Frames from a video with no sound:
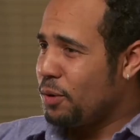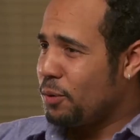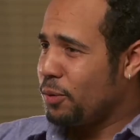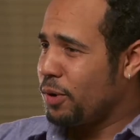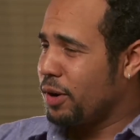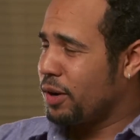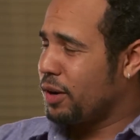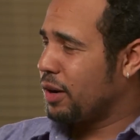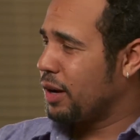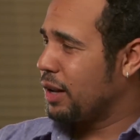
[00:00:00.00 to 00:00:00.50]

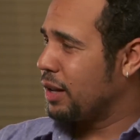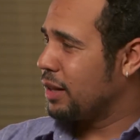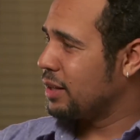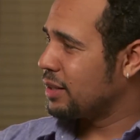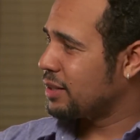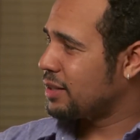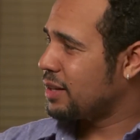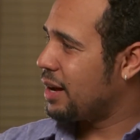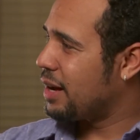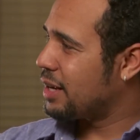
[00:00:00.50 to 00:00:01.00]
we're in
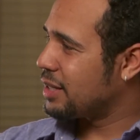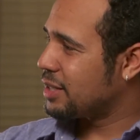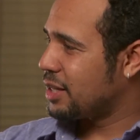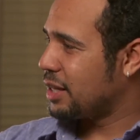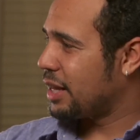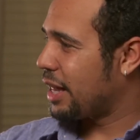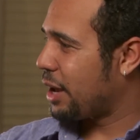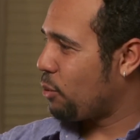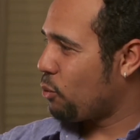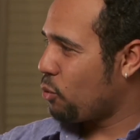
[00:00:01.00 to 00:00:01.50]
this
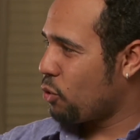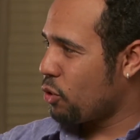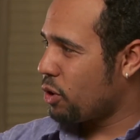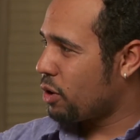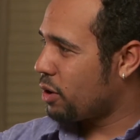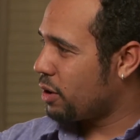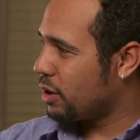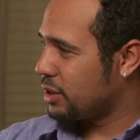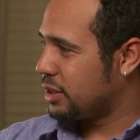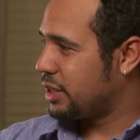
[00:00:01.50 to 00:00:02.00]
constant like war
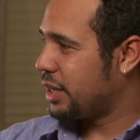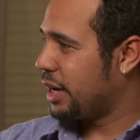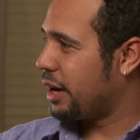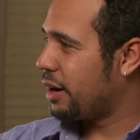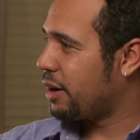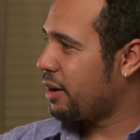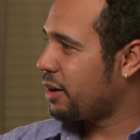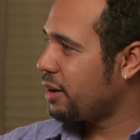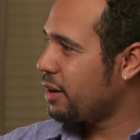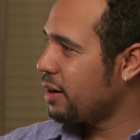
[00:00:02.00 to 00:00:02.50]
on
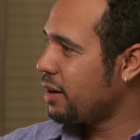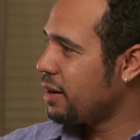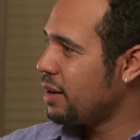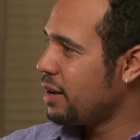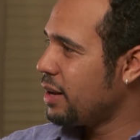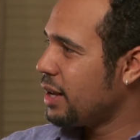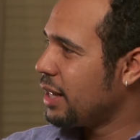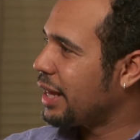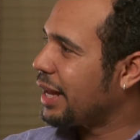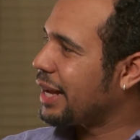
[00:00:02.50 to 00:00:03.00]
terror.
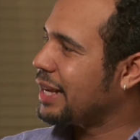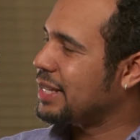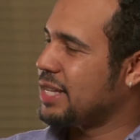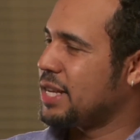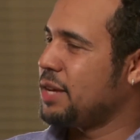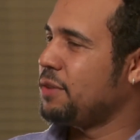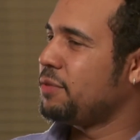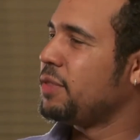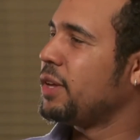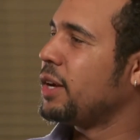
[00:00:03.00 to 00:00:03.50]
Like as
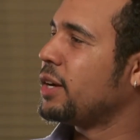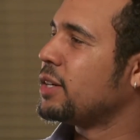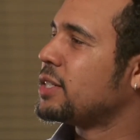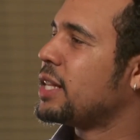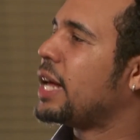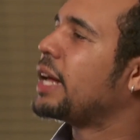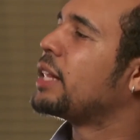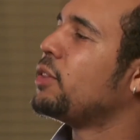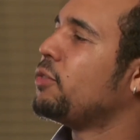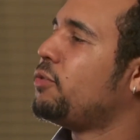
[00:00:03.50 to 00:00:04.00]
if there's
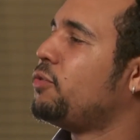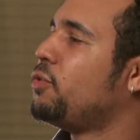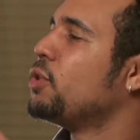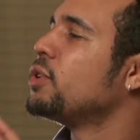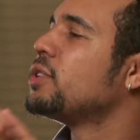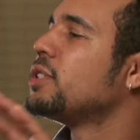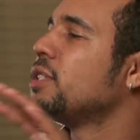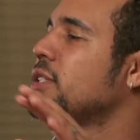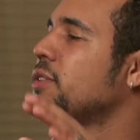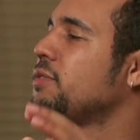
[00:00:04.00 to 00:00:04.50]
like the
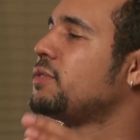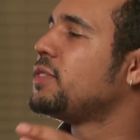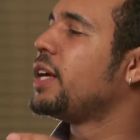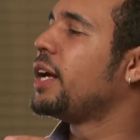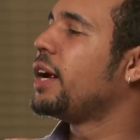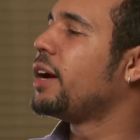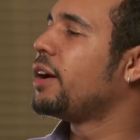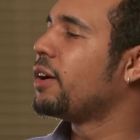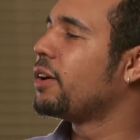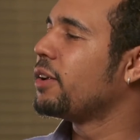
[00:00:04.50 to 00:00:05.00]
forces of
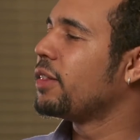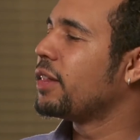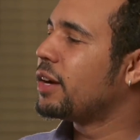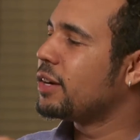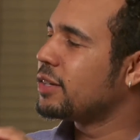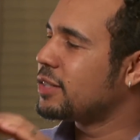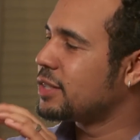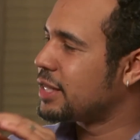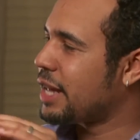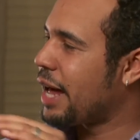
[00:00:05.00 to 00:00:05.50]
terror that
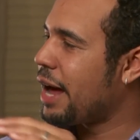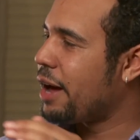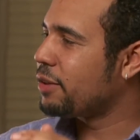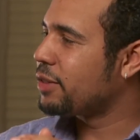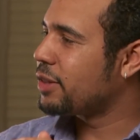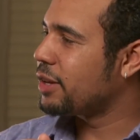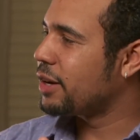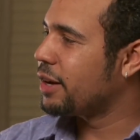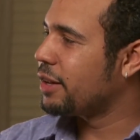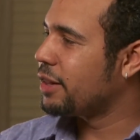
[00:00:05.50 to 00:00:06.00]
are just
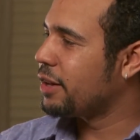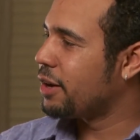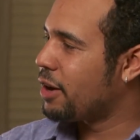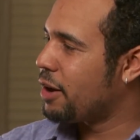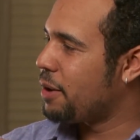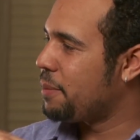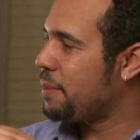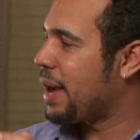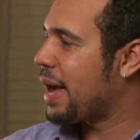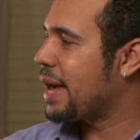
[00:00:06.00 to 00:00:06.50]
out there that
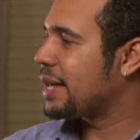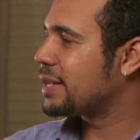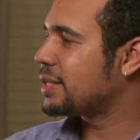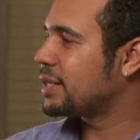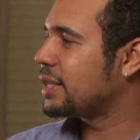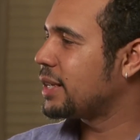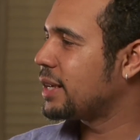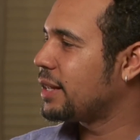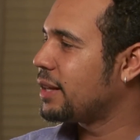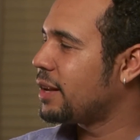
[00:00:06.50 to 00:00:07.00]
are
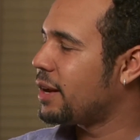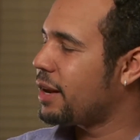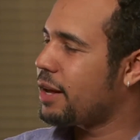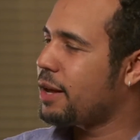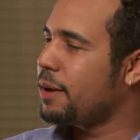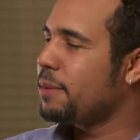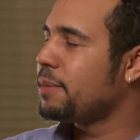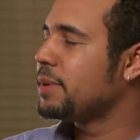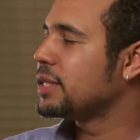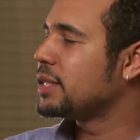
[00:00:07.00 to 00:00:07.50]
amassing and are
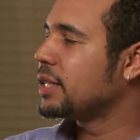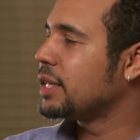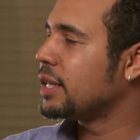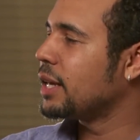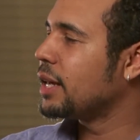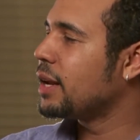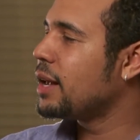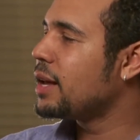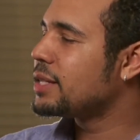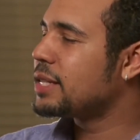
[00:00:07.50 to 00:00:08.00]
coming to
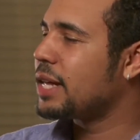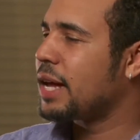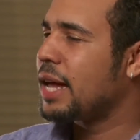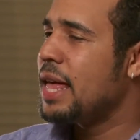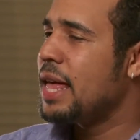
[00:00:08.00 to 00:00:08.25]
get us. Like